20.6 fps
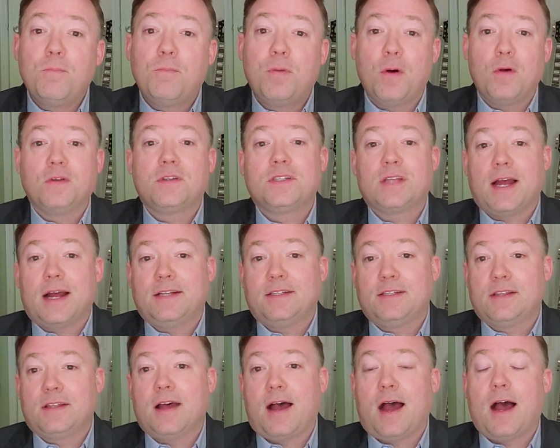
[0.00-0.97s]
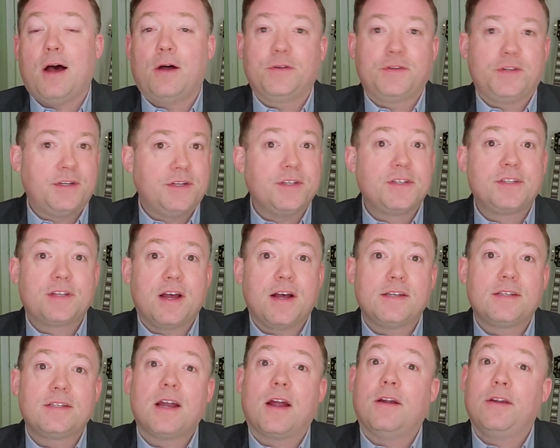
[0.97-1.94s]
both sides of the aisle to
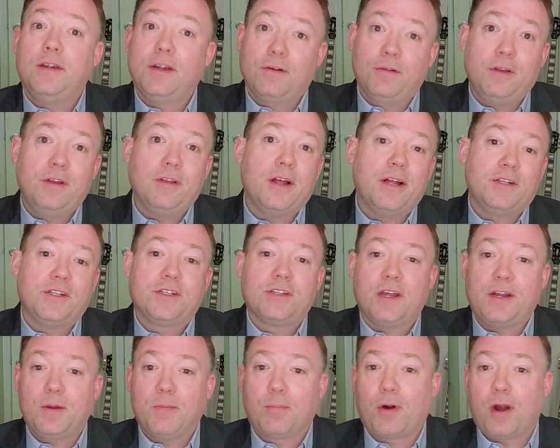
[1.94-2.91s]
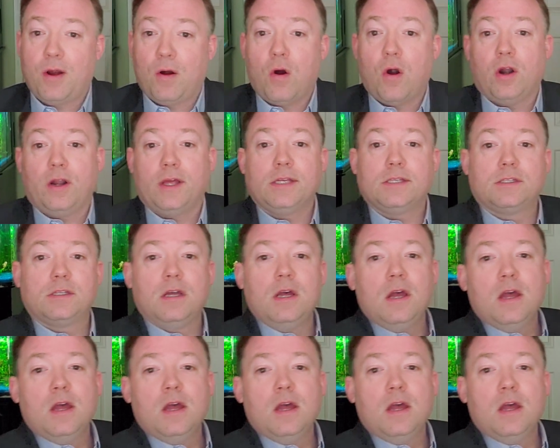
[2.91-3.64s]
discuss our yearly legislative priorities.